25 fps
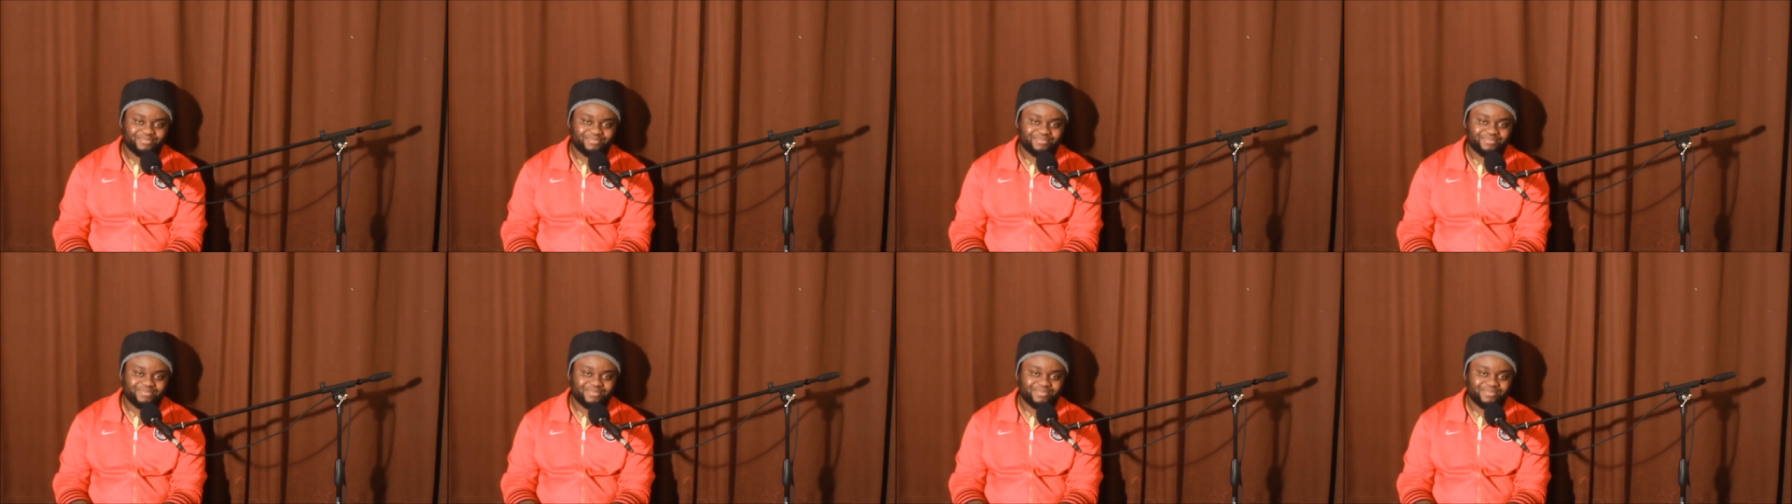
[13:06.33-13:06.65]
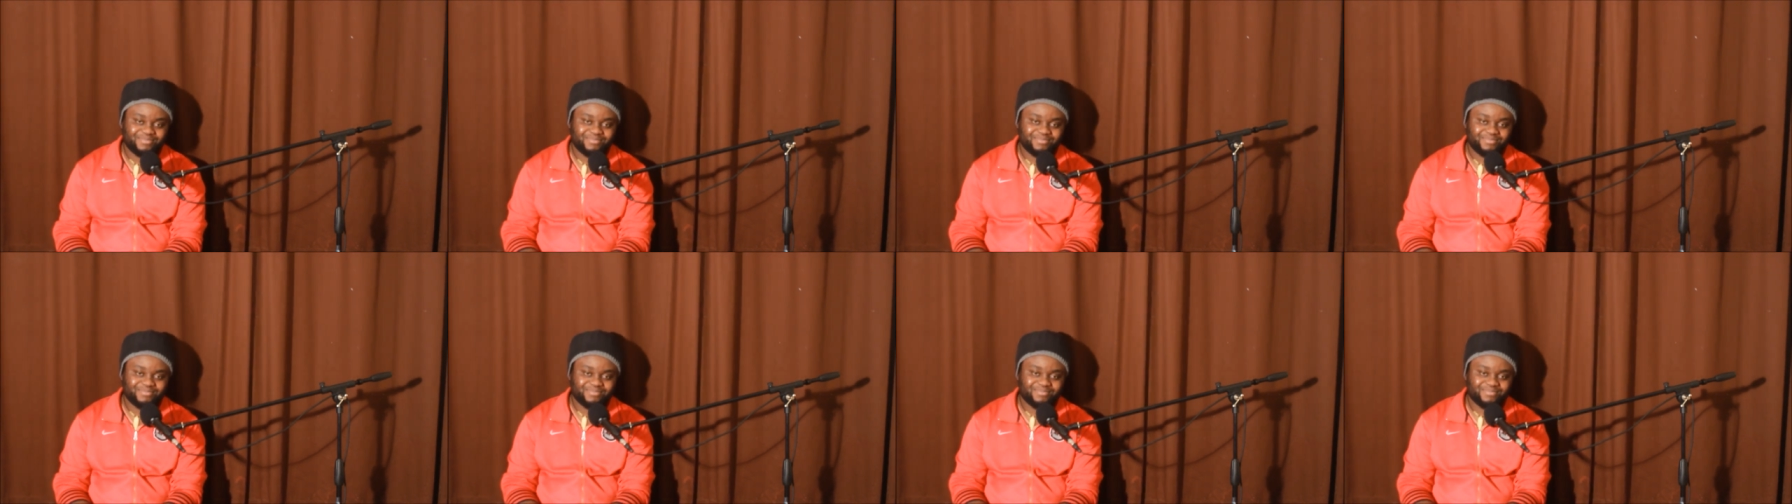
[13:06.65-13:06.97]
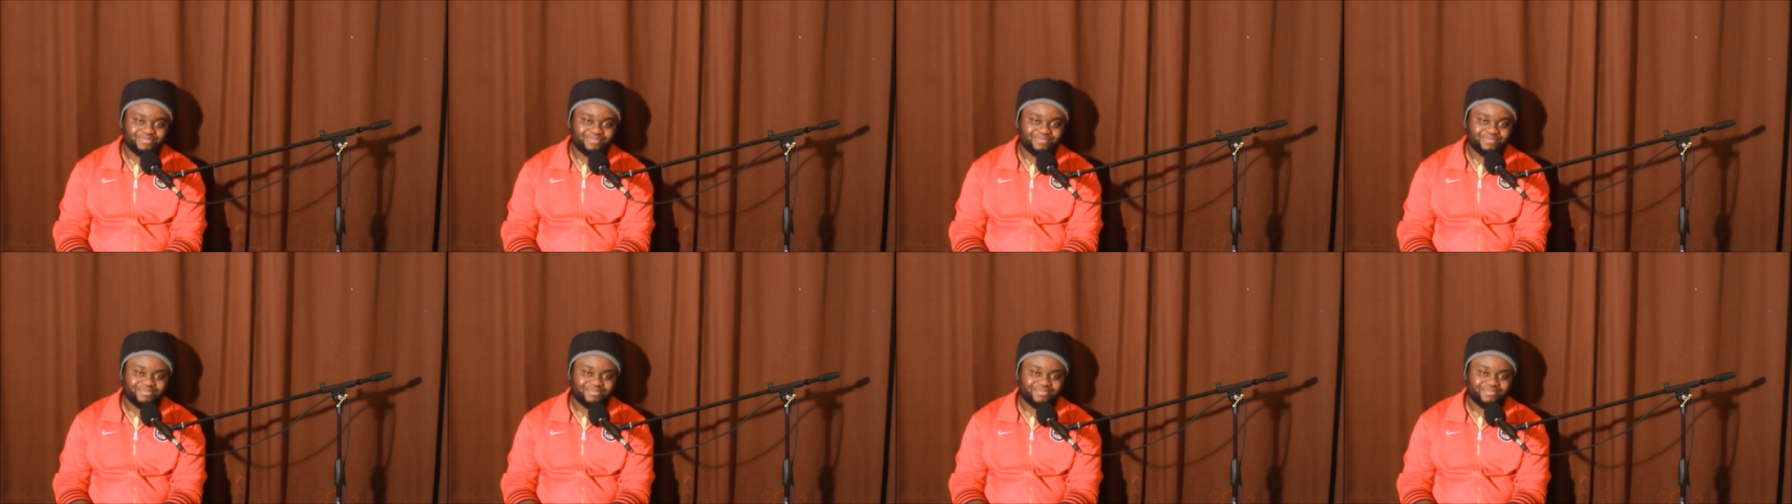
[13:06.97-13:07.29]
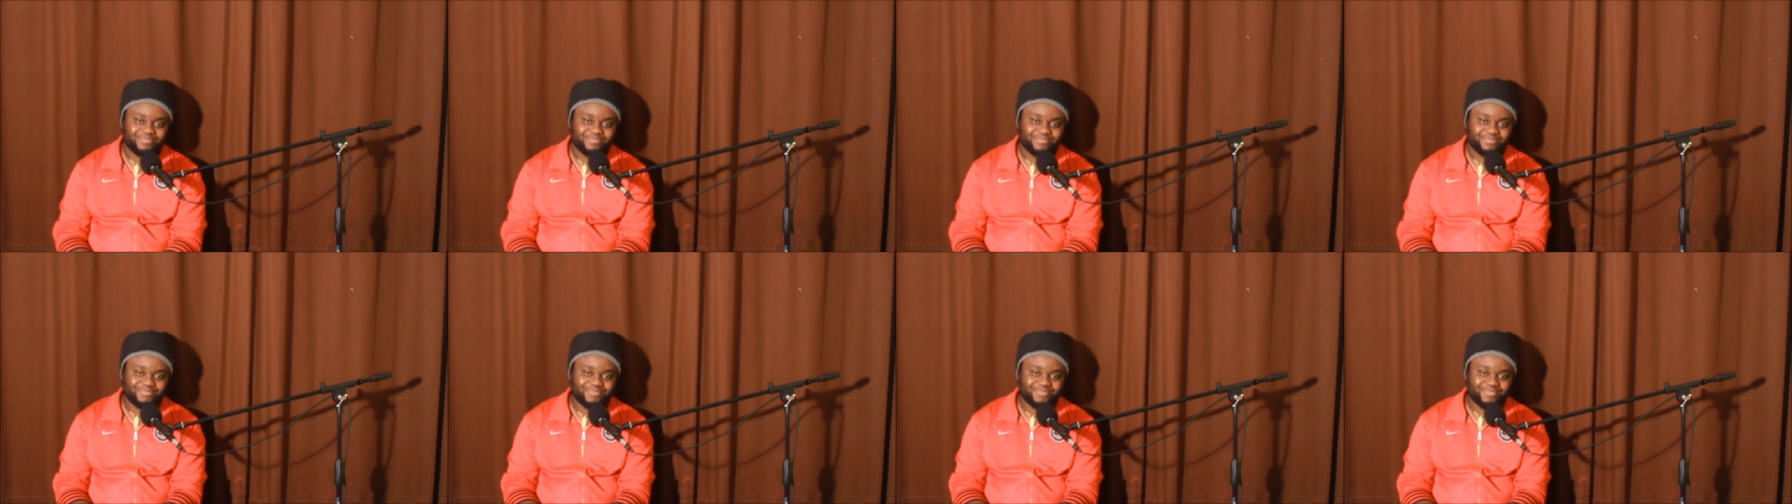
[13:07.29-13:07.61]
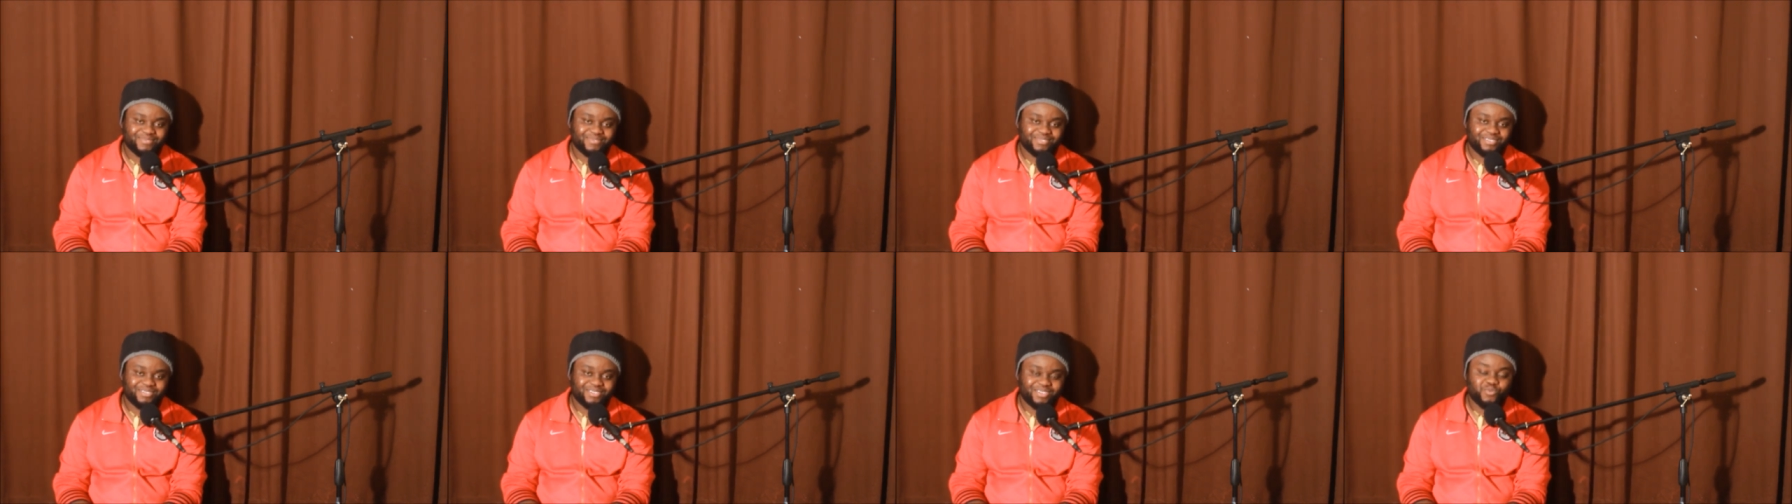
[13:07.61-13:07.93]
That's that's arguable
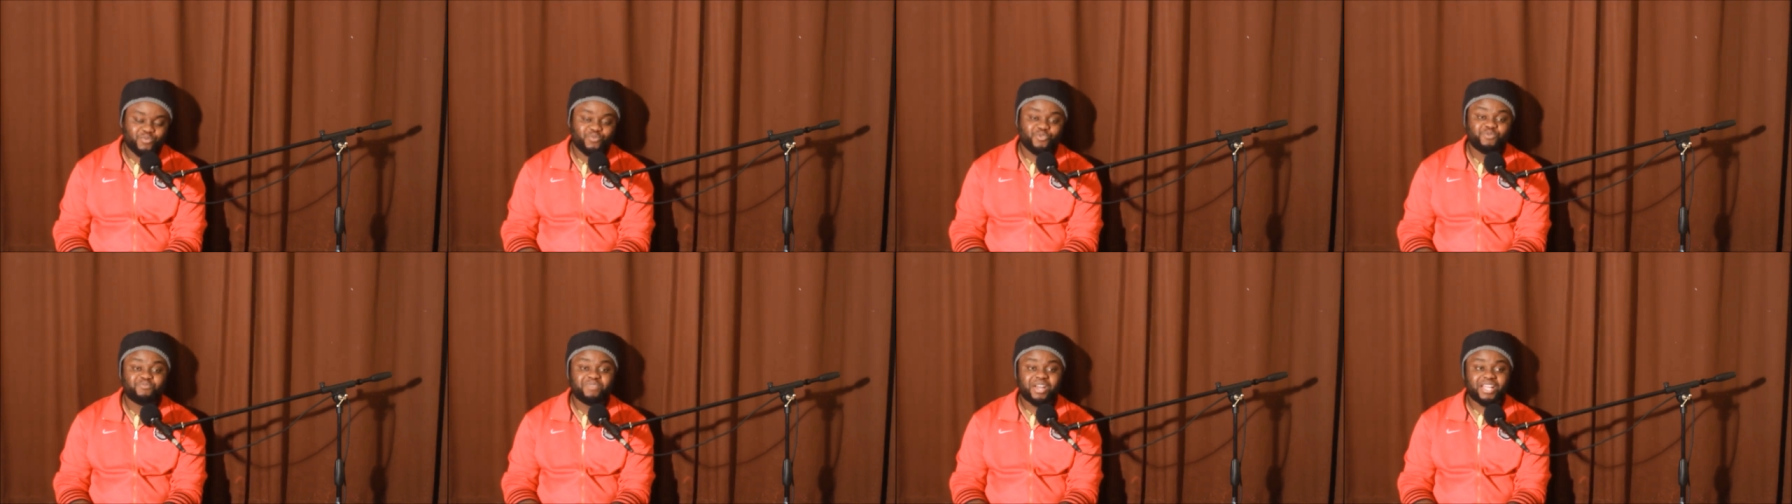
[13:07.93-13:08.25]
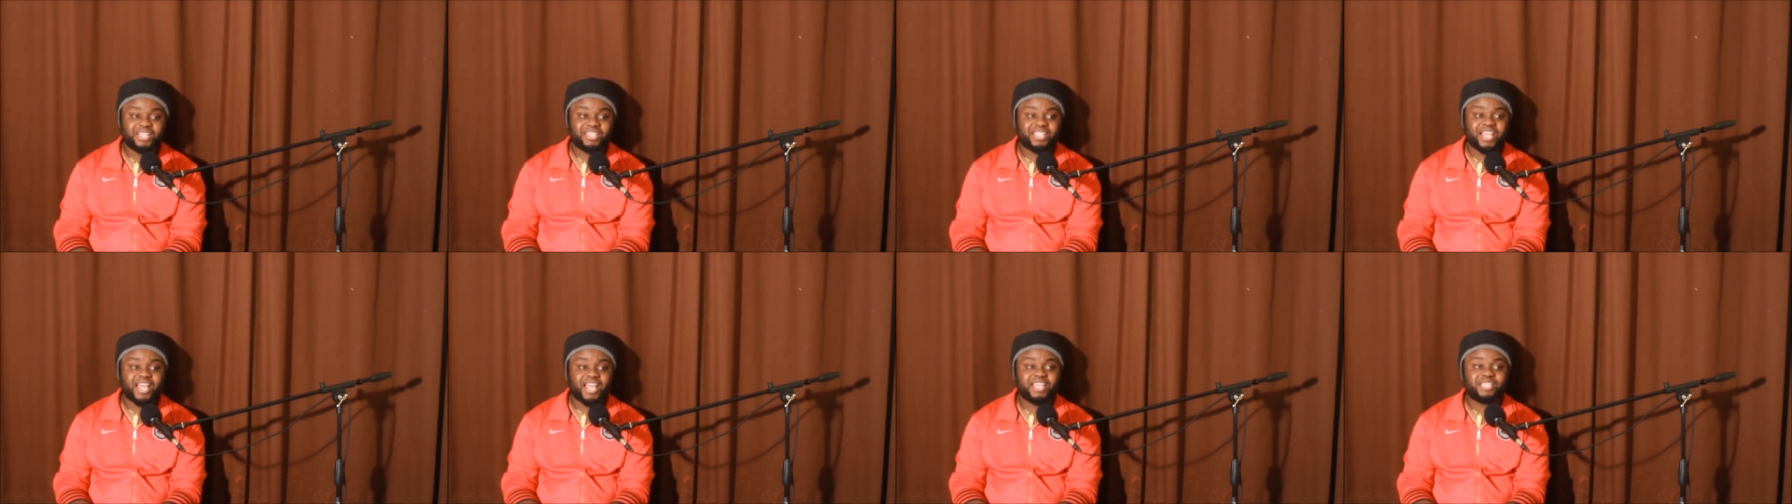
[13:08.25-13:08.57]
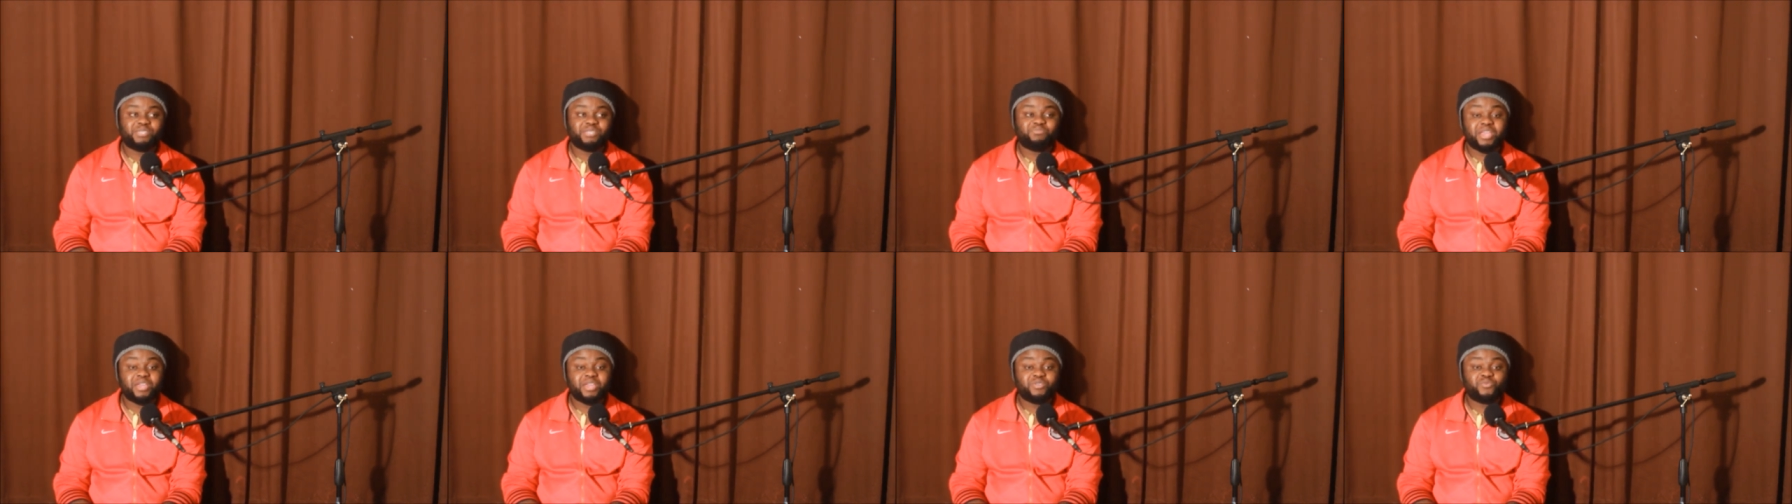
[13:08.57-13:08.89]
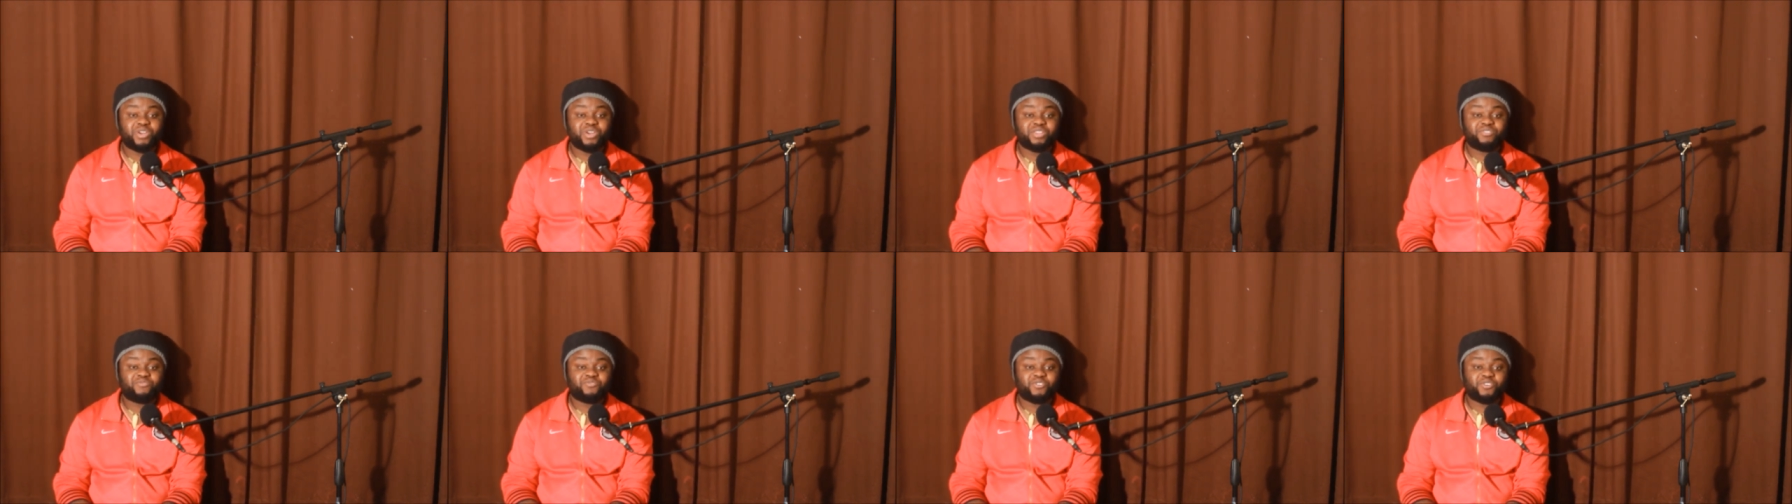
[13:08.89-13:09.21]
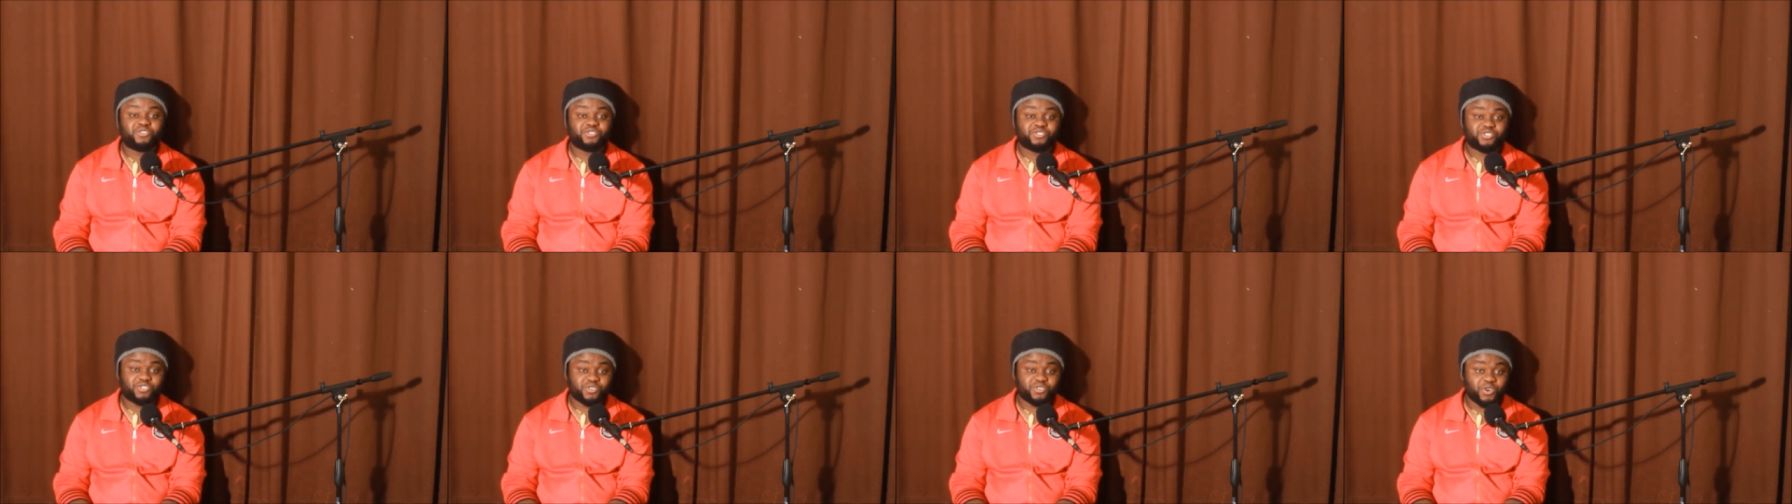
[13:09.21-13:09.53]
the woman that he's that's been with
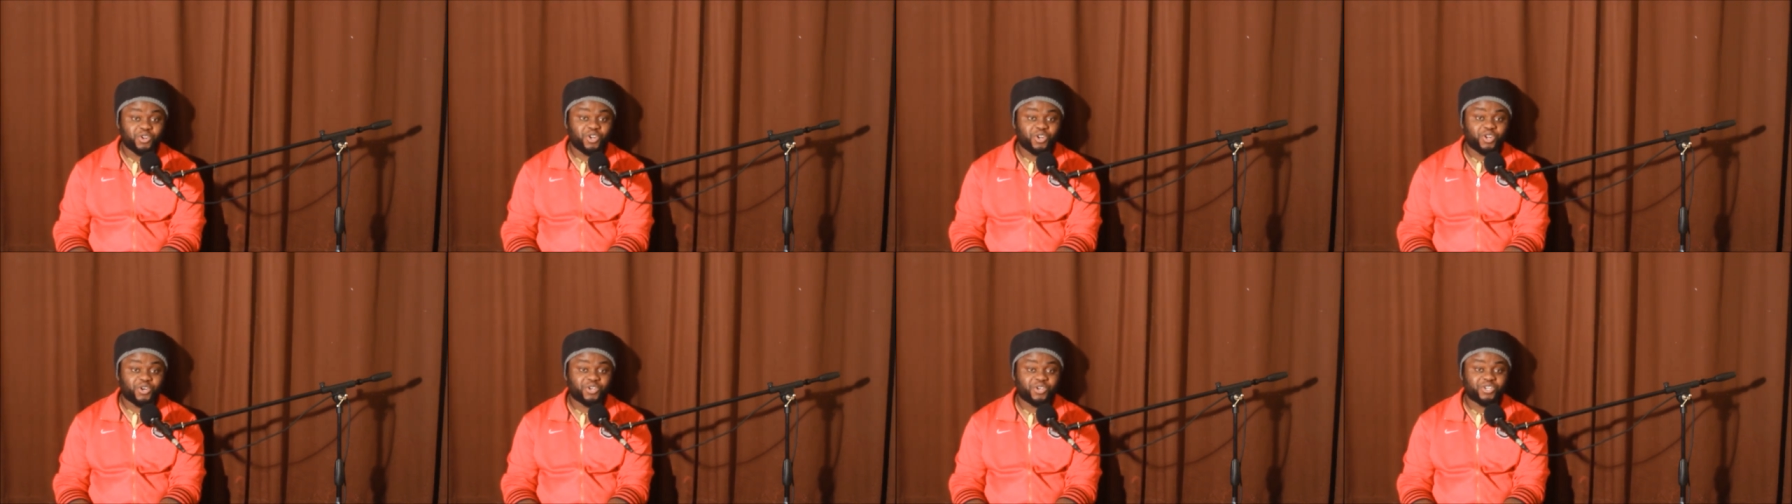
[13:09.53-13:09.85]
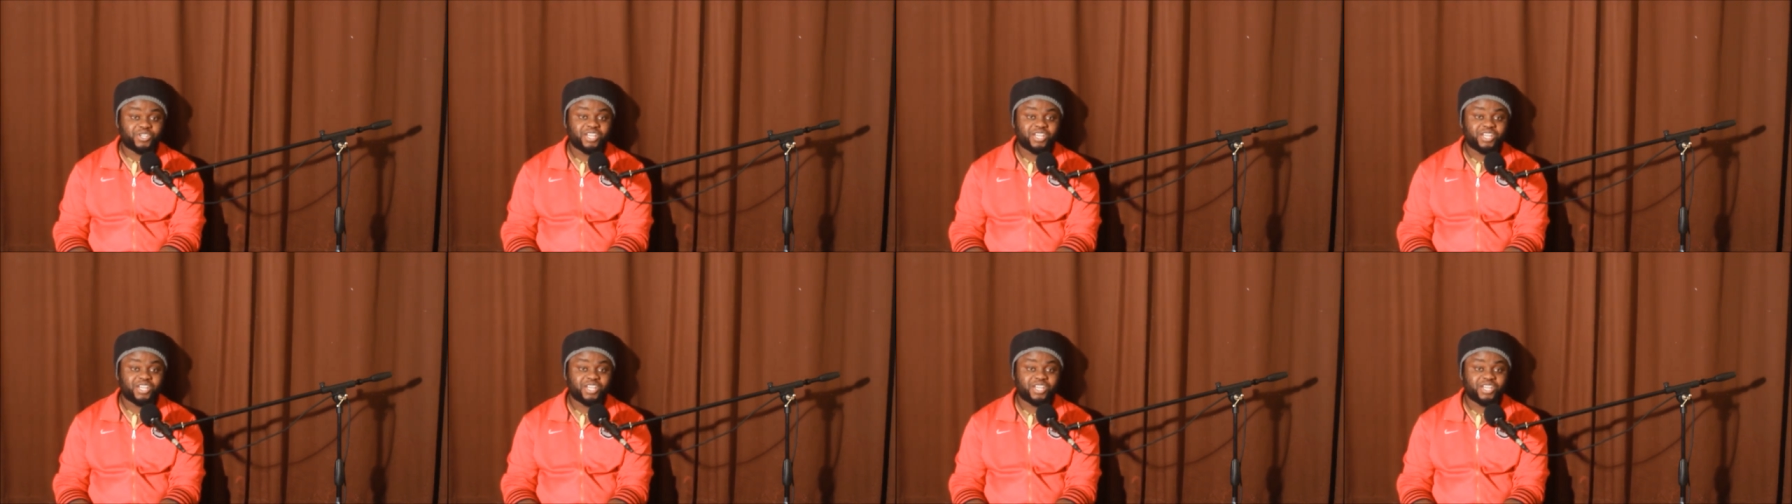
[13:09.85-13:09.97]
for so long.